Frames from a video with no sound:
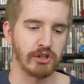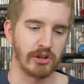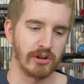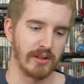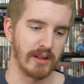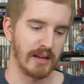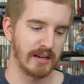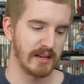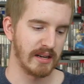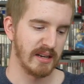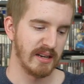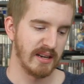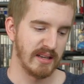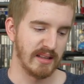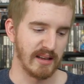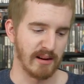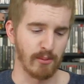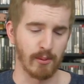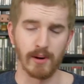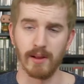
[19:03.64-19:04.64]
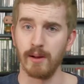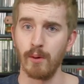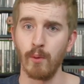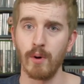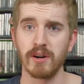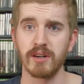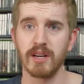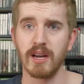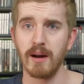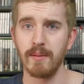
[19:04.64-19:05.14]
sure that they really
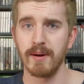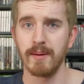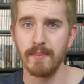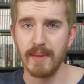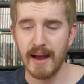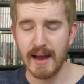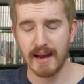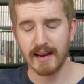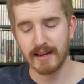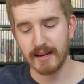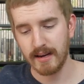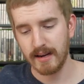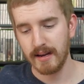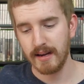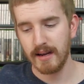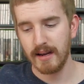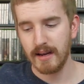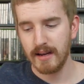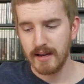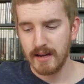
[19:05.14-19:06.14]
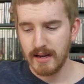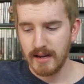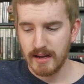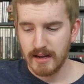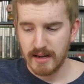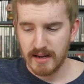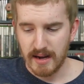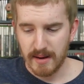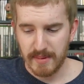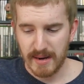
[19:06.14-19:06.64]
weren't coming back.
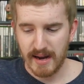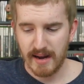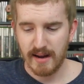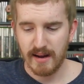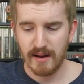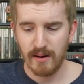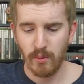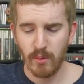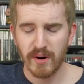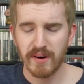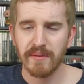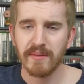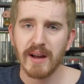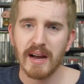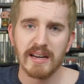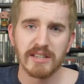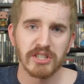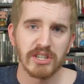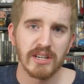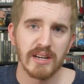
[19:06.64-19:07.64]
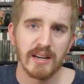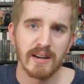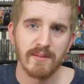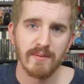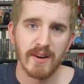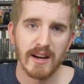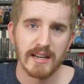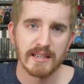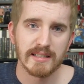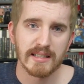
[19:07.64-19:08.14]
About a word of caution and
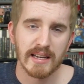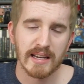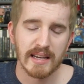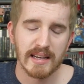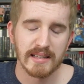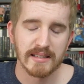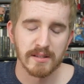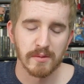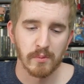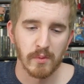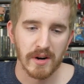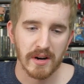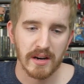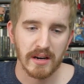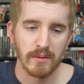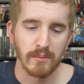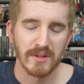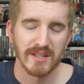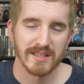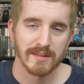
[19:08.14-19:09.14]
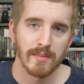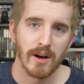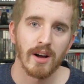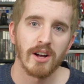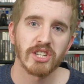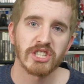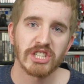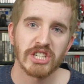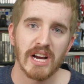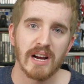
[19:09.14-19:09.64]
advice against working with
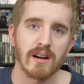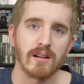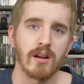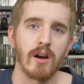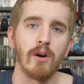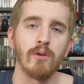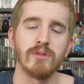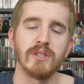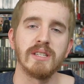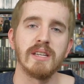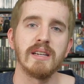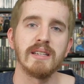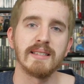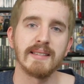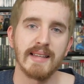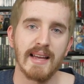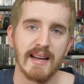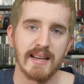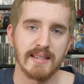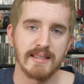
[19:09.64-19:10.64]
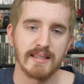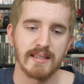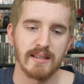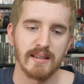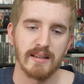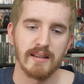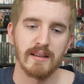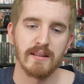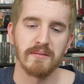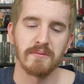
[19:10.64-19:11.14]
small shared hosting sites
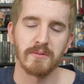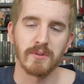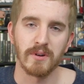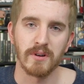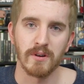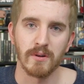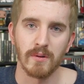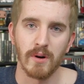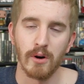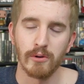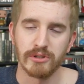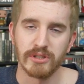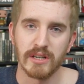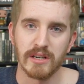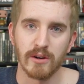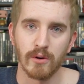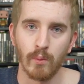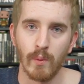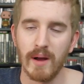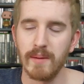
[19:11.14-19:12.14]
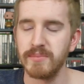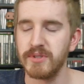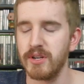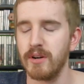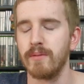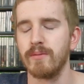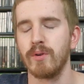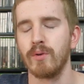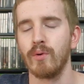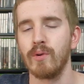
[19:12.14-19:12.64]
for your hosting your web
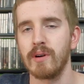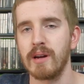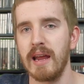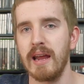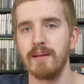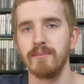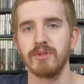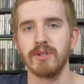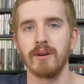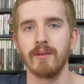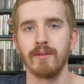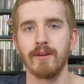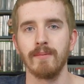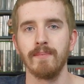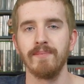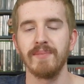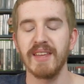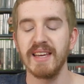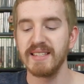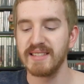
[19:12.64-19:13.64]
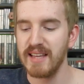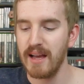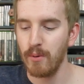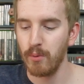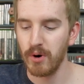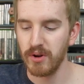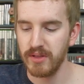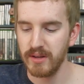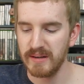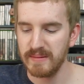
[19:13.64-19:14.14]
server or game server. It's
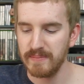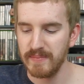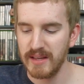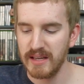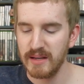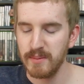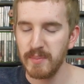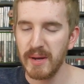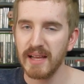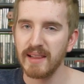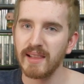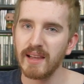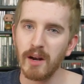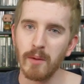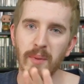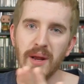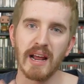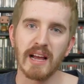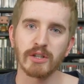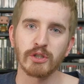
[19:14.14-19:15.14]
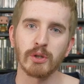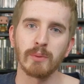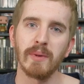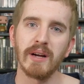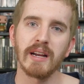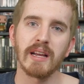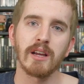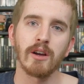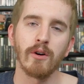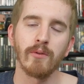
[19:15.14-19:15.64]
not worth it. Pay a little bit extra
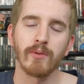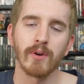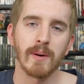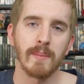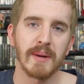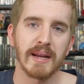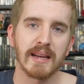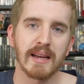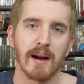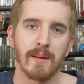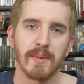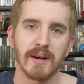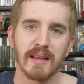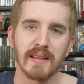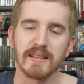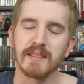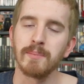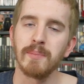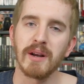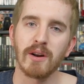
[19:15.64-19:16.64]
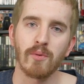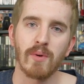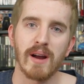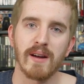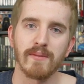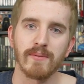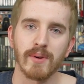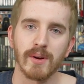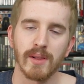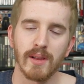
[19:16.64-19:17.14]
money, go for a big company that's been
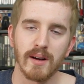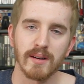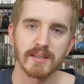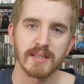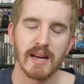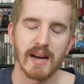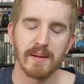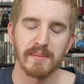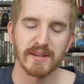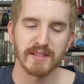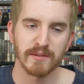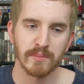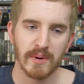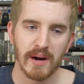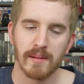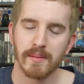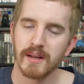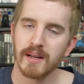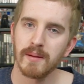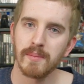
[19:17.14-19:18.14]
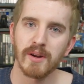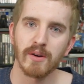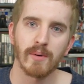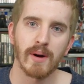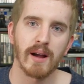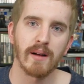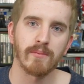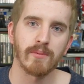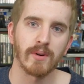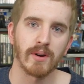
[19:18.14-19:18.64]
around for a long time and is probably going to be
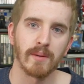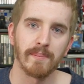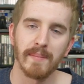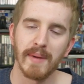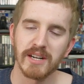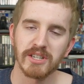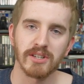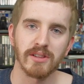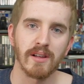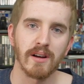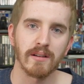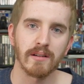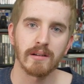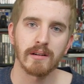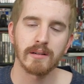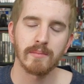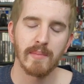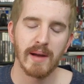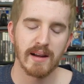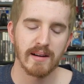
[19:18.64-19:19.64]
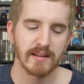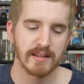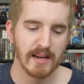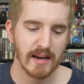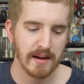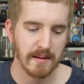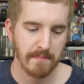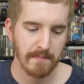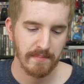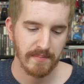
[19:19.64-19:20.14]
around for a much longer amount of
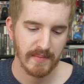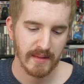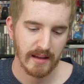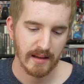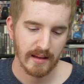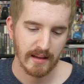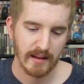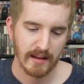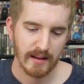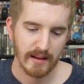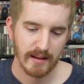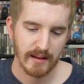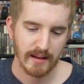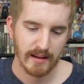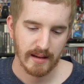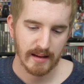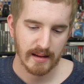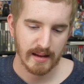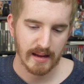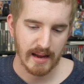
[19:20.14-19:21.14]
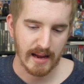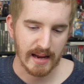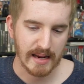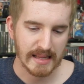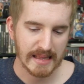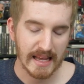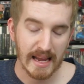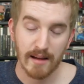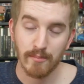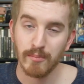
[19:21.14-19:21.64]
time.
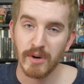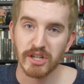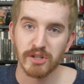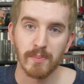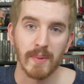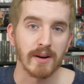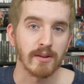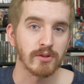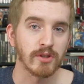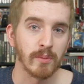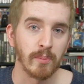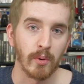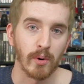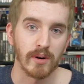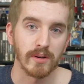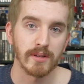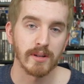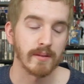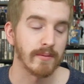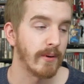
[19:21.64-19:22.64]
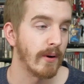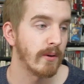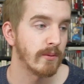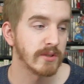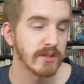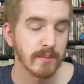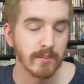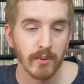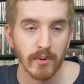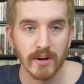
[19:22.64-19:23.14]
And they have much better support. Their
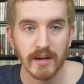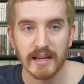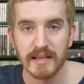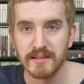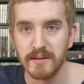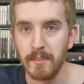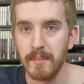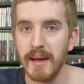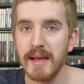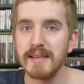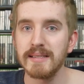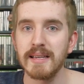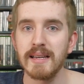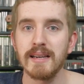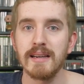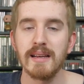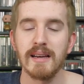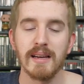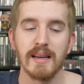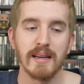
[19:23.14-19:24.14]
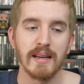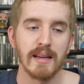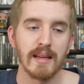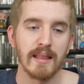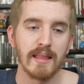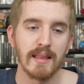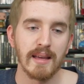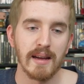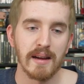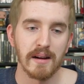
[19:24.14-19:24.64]
phone support is amazing.
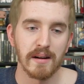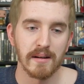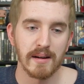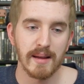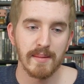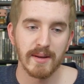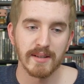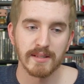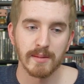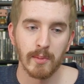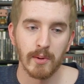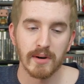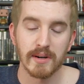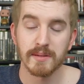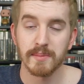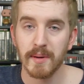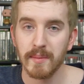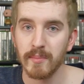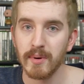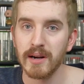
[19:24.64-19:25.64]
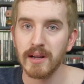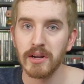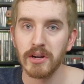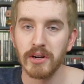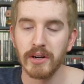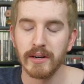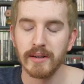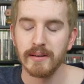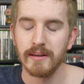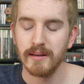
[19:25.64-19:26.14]
Their email support has been pretty
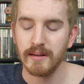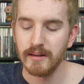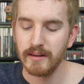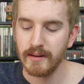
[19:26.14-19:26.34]
good.